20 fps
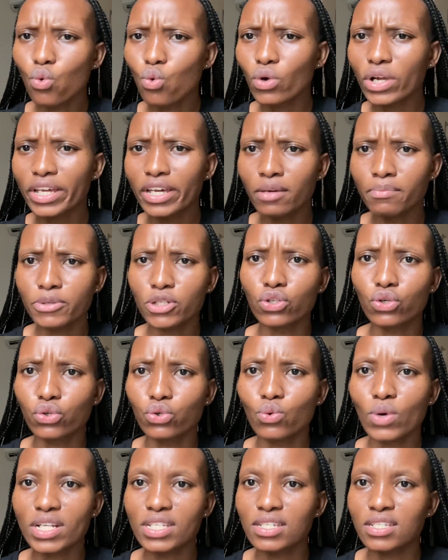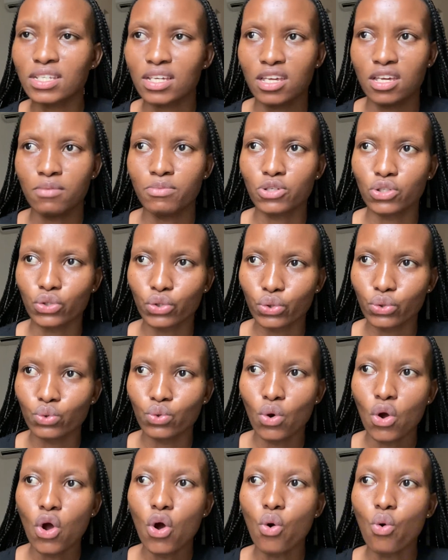Cabin crew. What is a cabin crew?
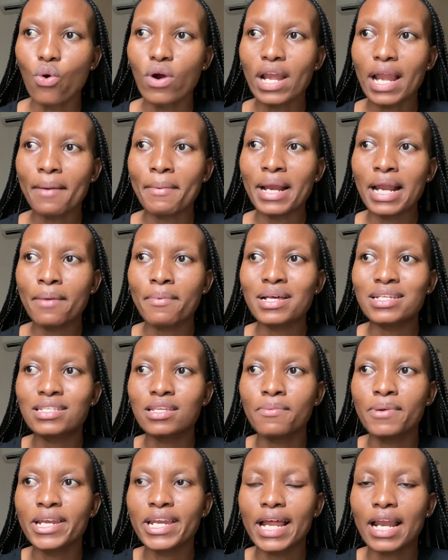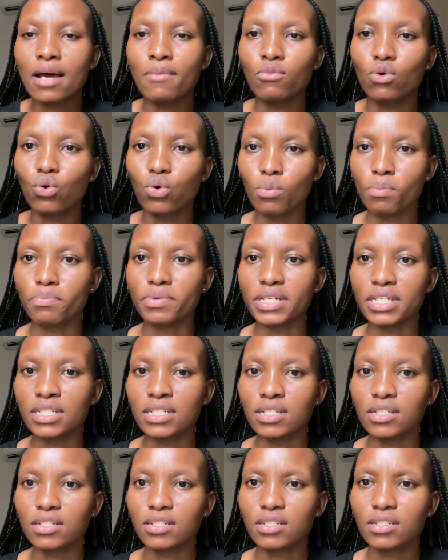Ungilaba labasebenza la
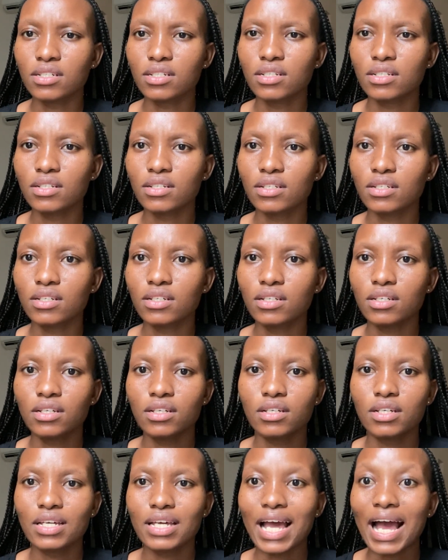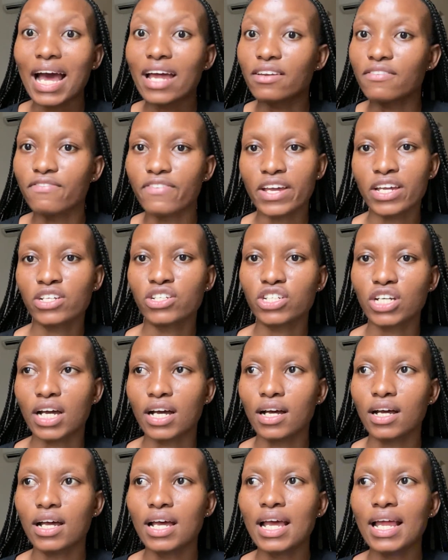mkhumbini.
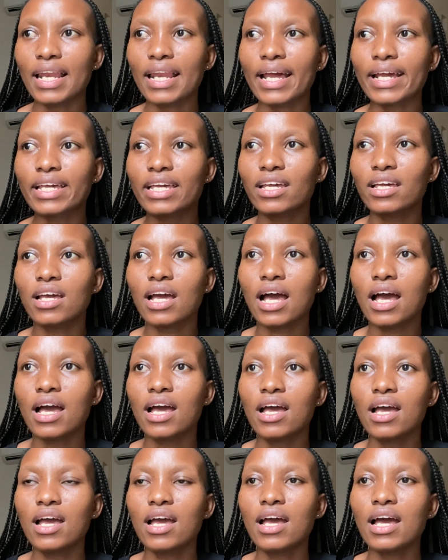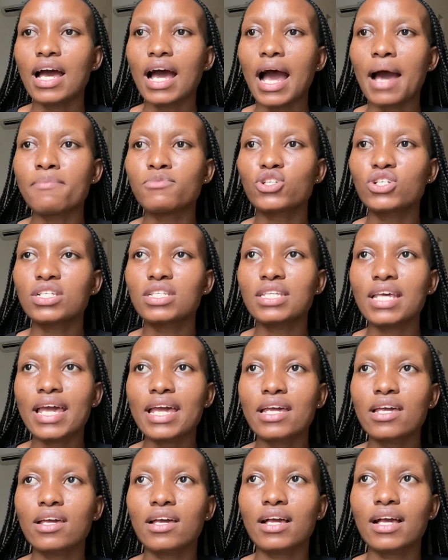Adventure. Like, I'm just
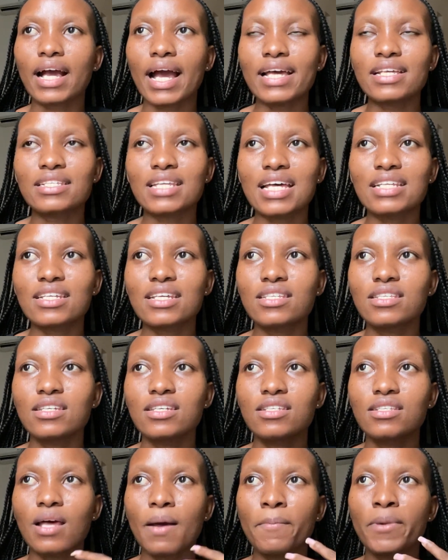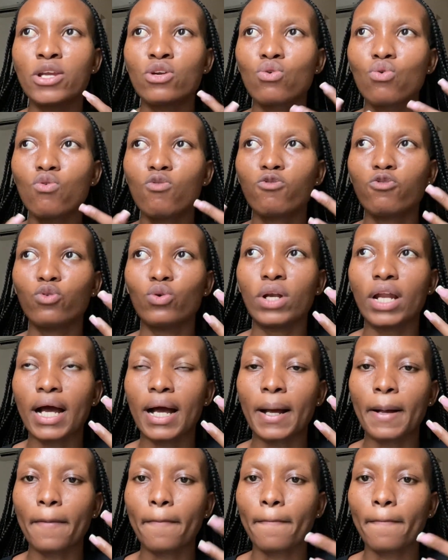saying, guys, asesizameni kuvula,